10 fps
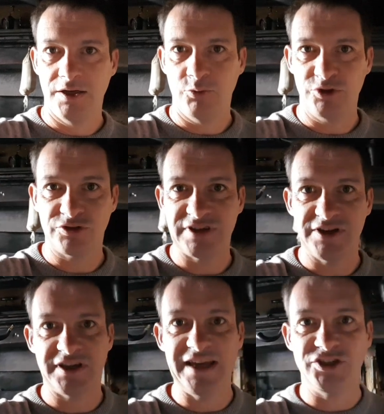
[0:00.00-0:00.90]
We're just in
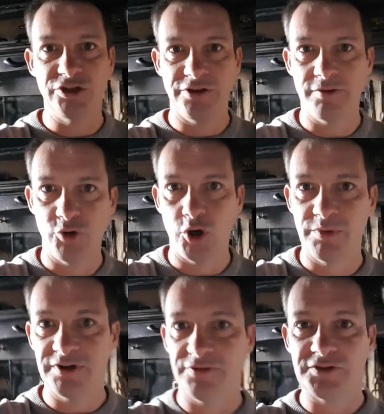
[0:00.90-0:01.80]
a kitchen at the
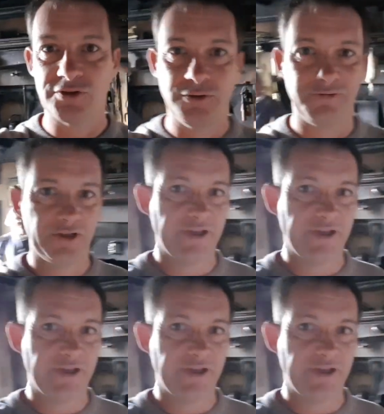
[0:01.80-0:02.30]
moment and there's a lovely